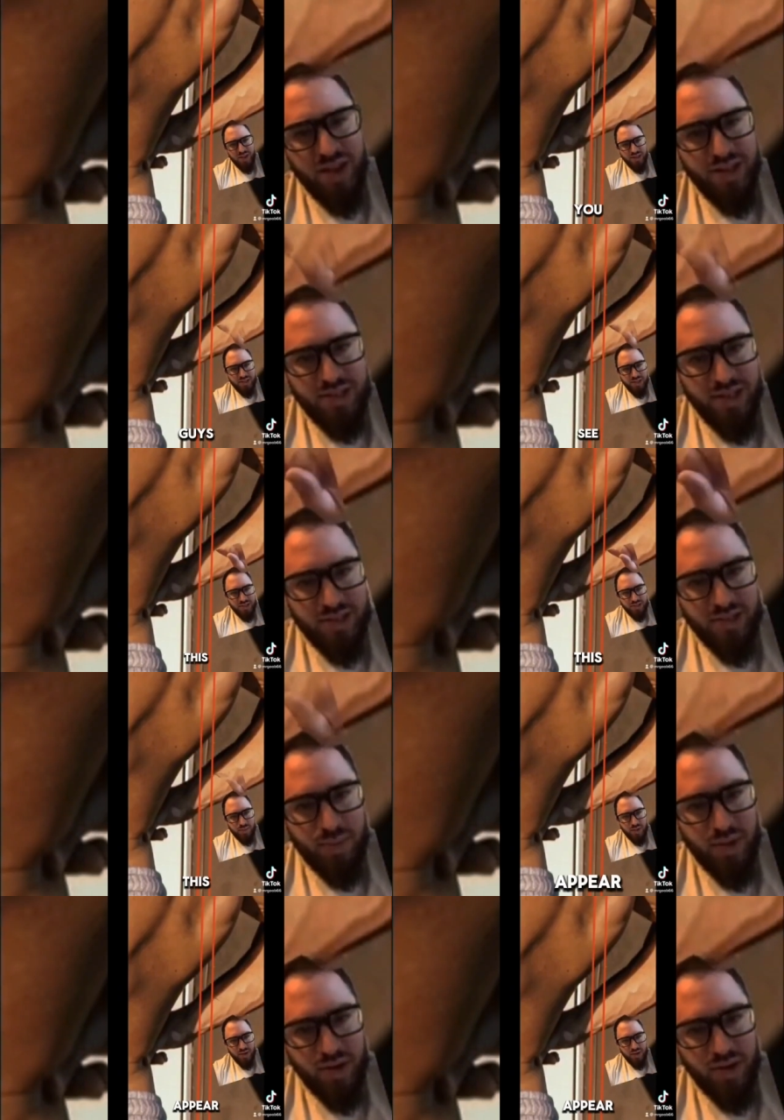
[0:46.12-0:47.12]
You guys see this
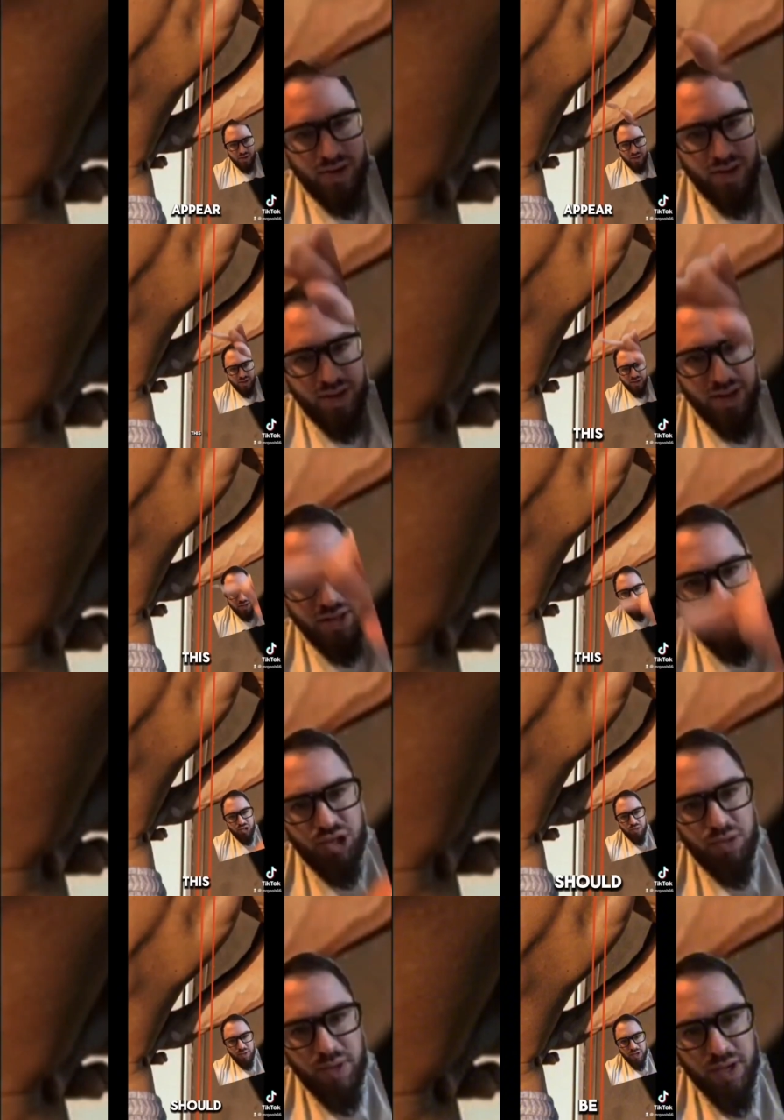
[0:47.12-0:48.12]
up here? This
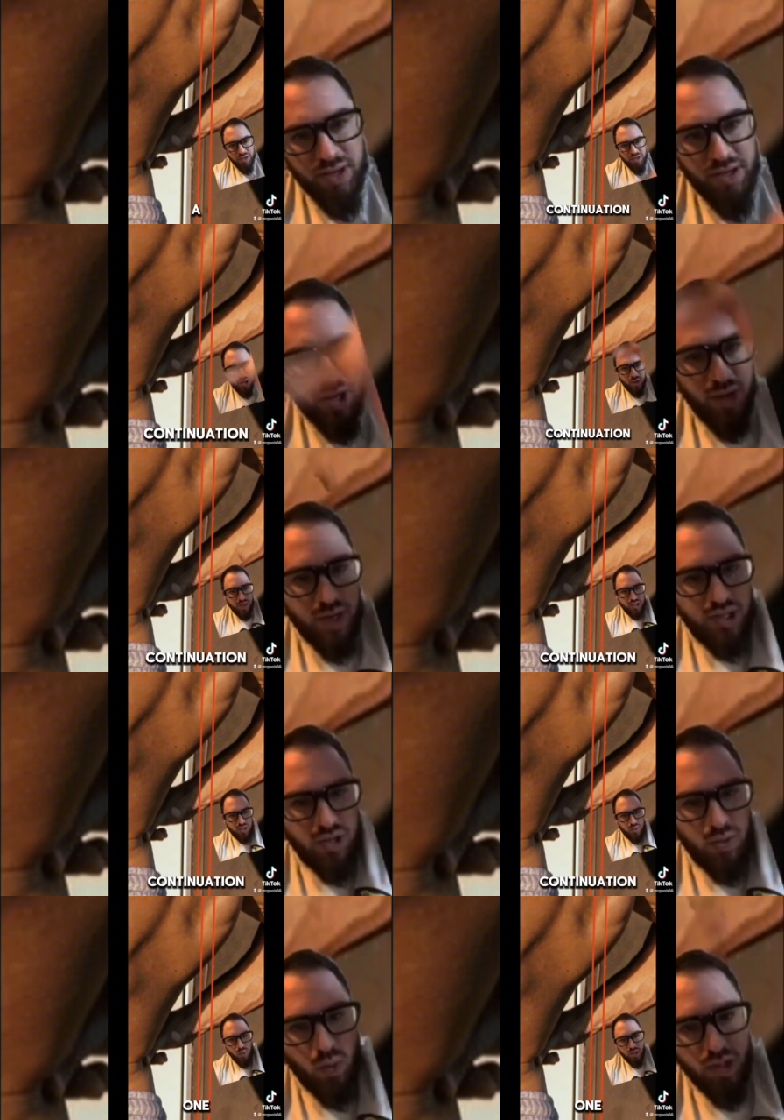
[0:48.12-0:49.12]
should be a
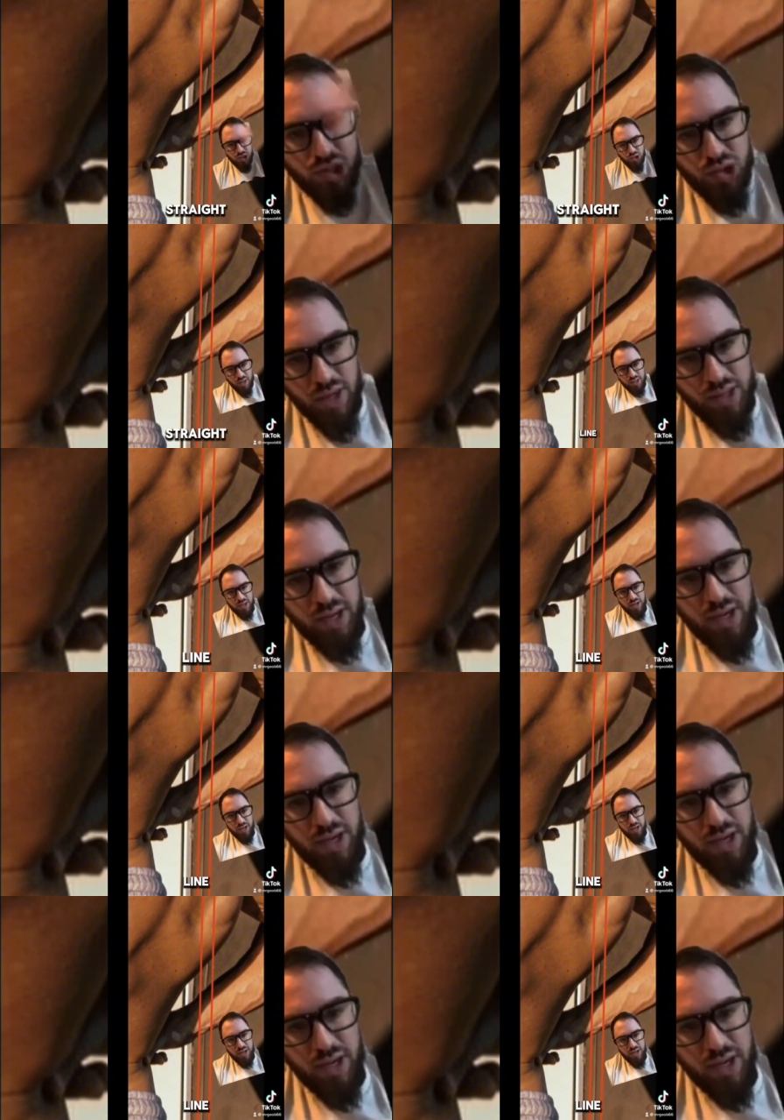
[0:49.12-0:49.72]
continuation, one straight